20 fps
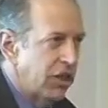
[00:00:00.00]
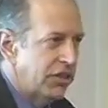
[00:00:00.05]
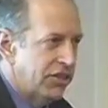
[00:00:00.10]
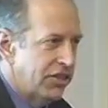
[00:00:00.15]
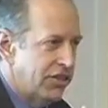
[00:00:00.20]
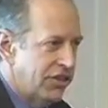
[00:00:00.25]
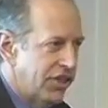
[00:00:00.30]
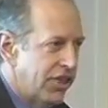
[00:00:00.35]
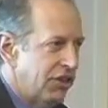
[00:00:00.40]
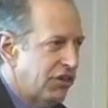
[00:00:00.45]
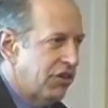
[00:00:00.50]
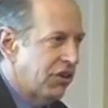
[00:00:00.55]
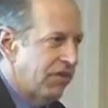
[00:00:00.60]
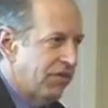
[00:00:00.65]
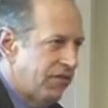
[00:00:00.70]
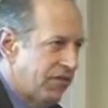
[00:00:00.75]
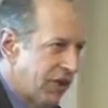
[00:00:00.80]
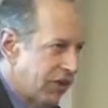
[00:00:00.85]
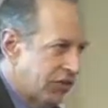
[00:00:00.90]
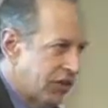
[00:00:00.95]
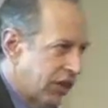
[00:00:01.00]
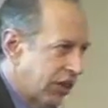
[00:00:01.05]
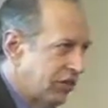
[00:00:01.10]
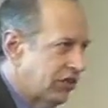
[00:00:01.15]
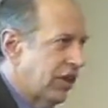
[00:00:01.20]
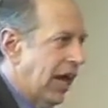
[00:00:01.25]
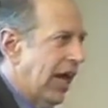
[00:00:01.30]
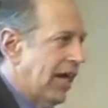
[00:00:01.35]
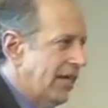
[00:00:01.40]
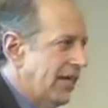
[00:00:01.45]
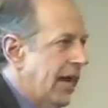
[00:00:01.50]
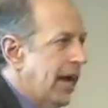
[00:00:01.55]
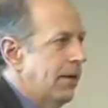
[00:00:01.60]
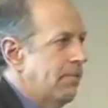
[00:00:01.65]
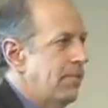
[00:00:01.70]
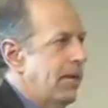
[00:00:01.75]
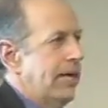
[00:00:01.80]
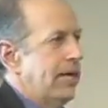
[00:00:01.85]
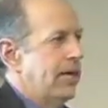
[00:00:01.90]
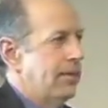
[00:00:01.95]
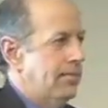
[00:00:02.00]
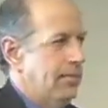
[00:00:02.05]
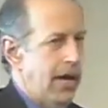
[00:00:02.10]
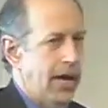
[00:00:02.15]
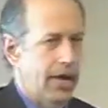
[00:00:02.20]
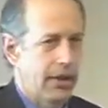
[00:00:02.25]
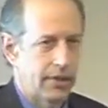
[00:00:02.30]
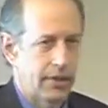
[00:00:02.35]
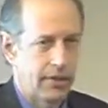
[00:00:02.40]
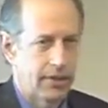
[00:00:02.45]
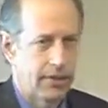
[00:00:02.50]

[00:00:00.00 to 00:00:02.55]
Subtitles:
to teach physics and not make it math.